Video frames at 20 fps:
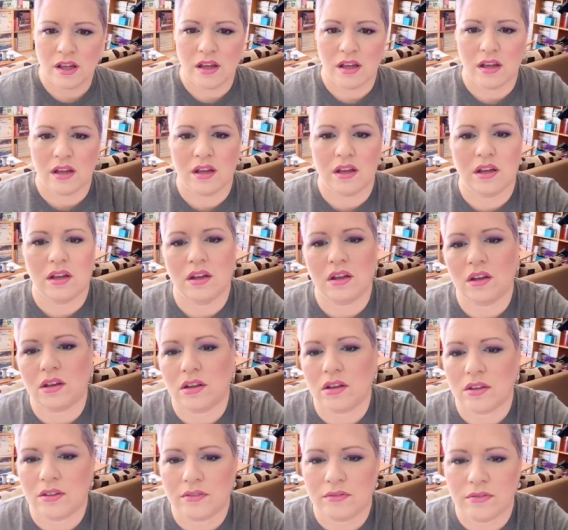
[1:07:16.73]

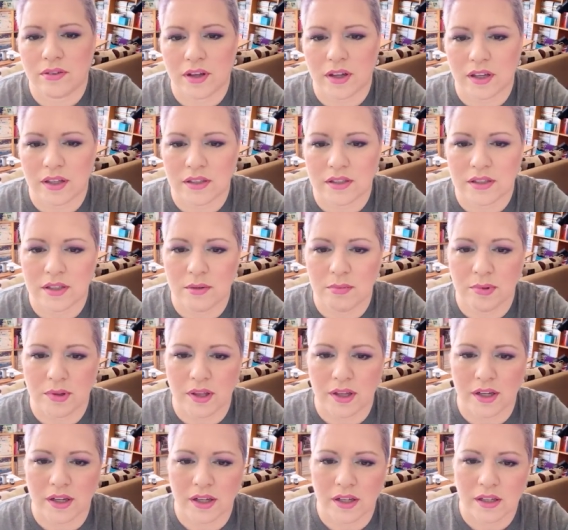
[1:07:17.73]
Oh, fucking zip
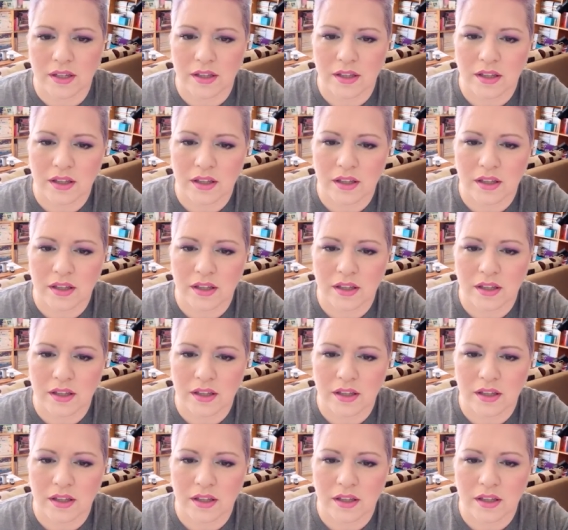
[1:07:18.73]
lining.